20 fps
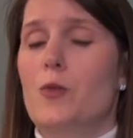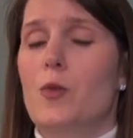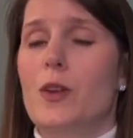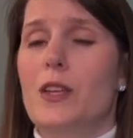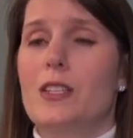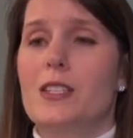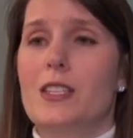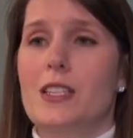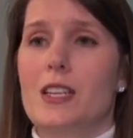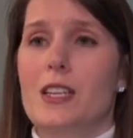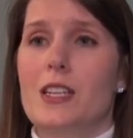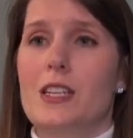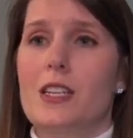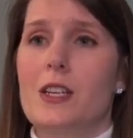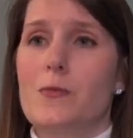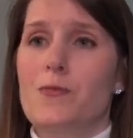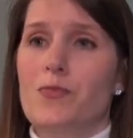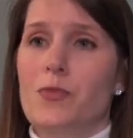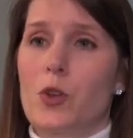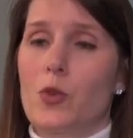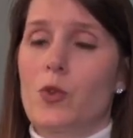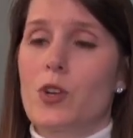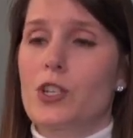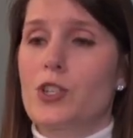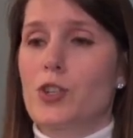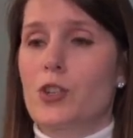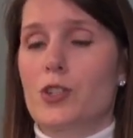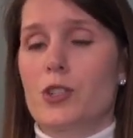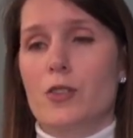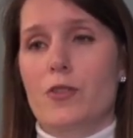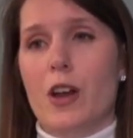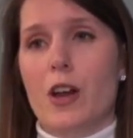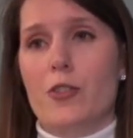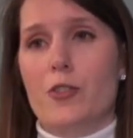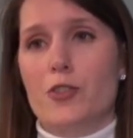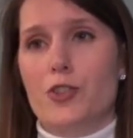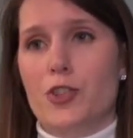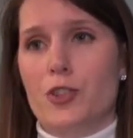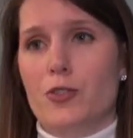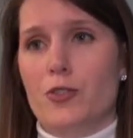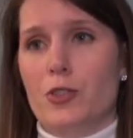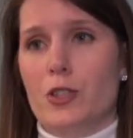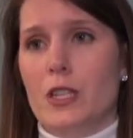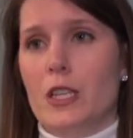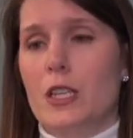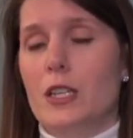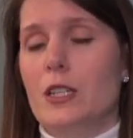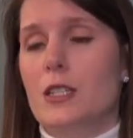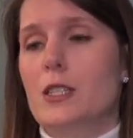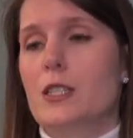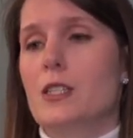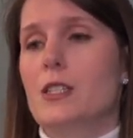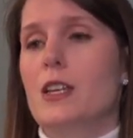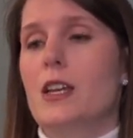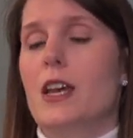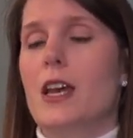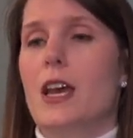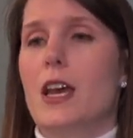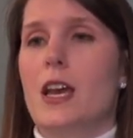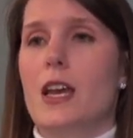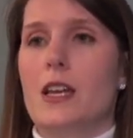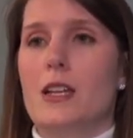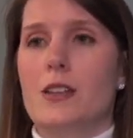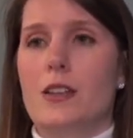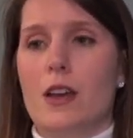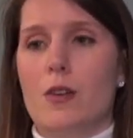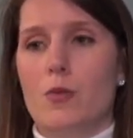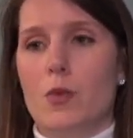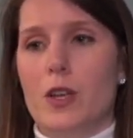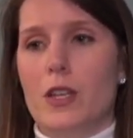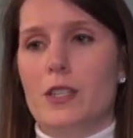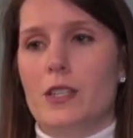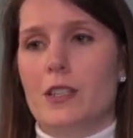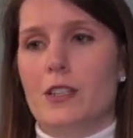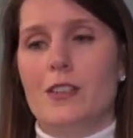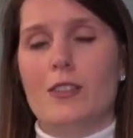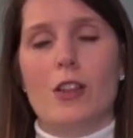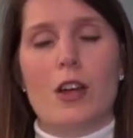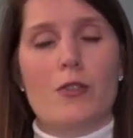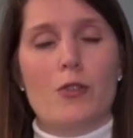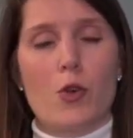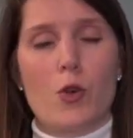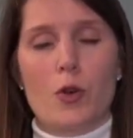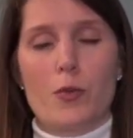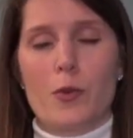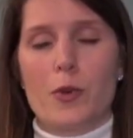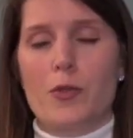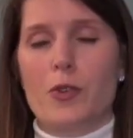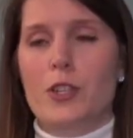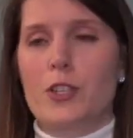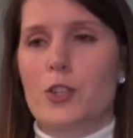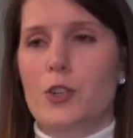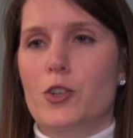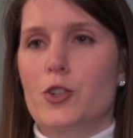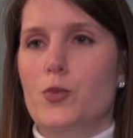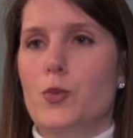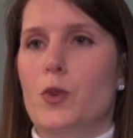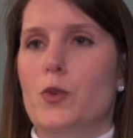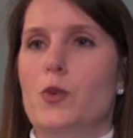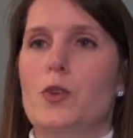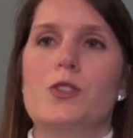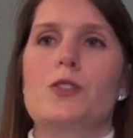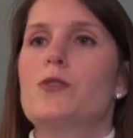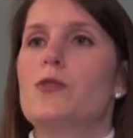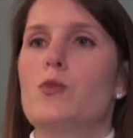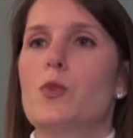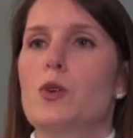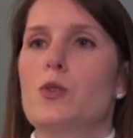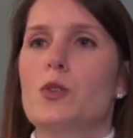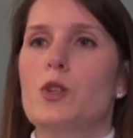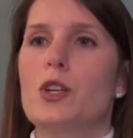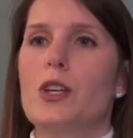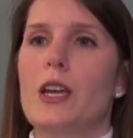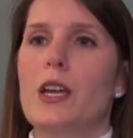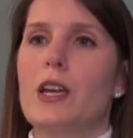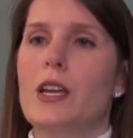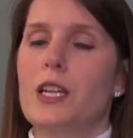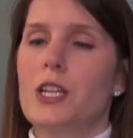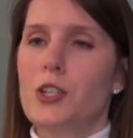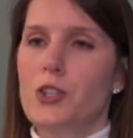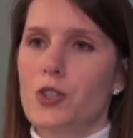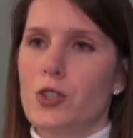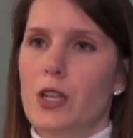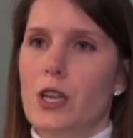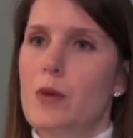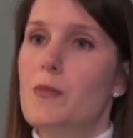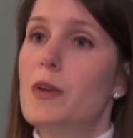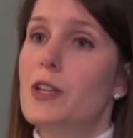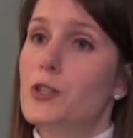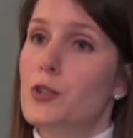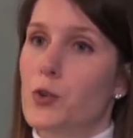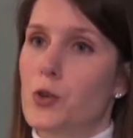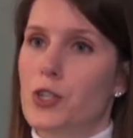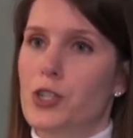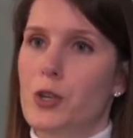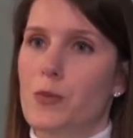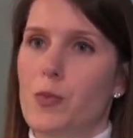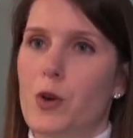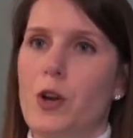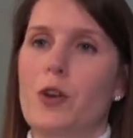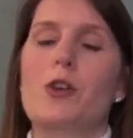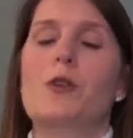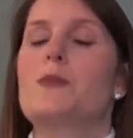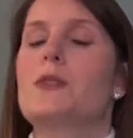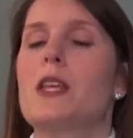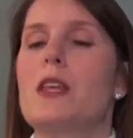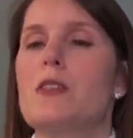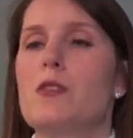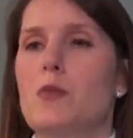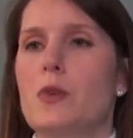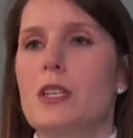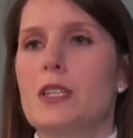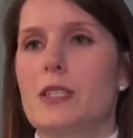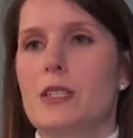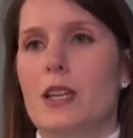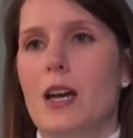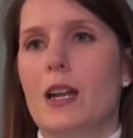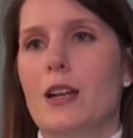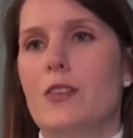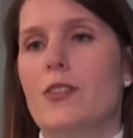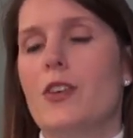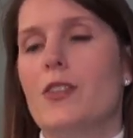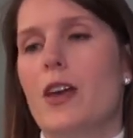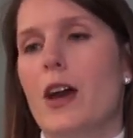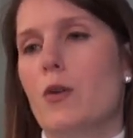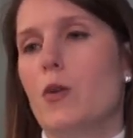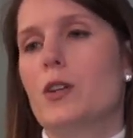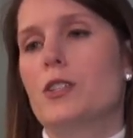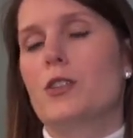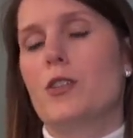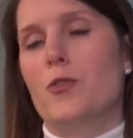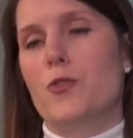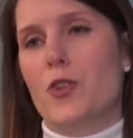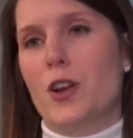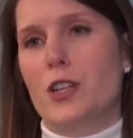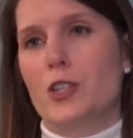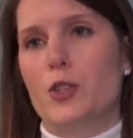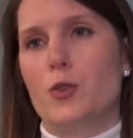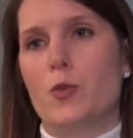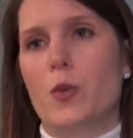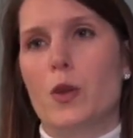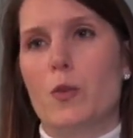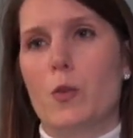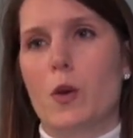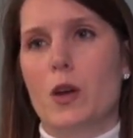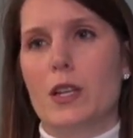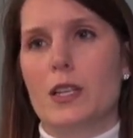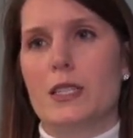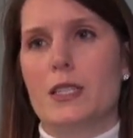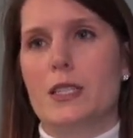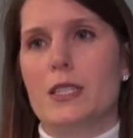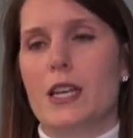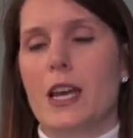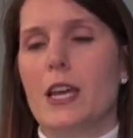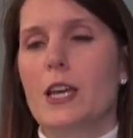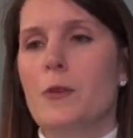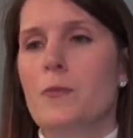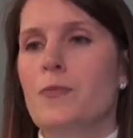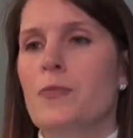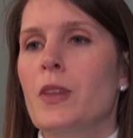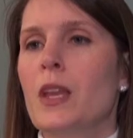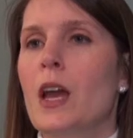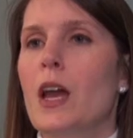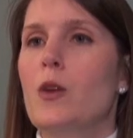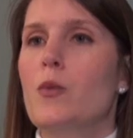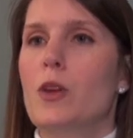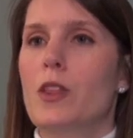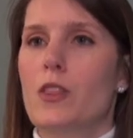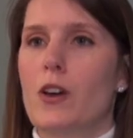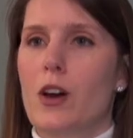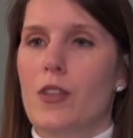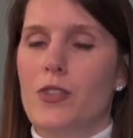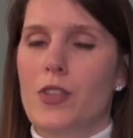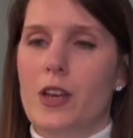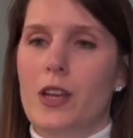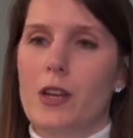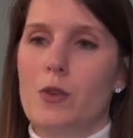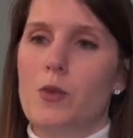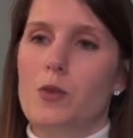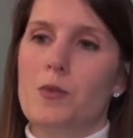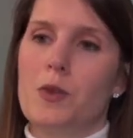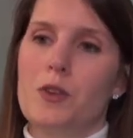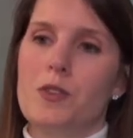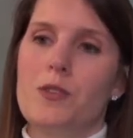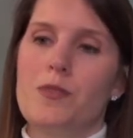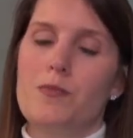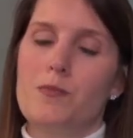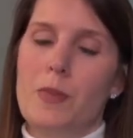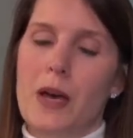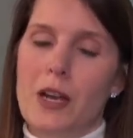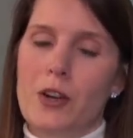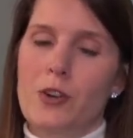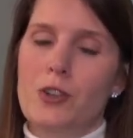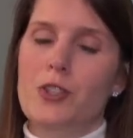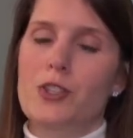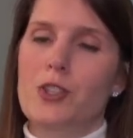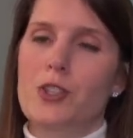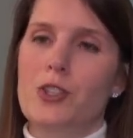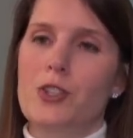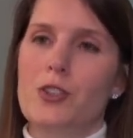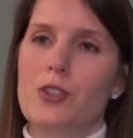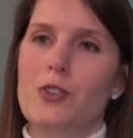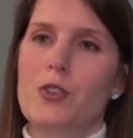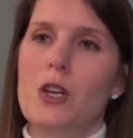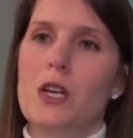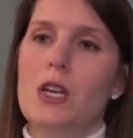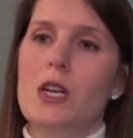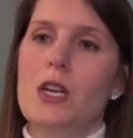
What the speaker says: We did research of other junior leagues, and we did a lot of corporate research. We were looking initially at mentorship programs, and then we decided that that wasn't the direction we wanted to take, and we thought that it would be better to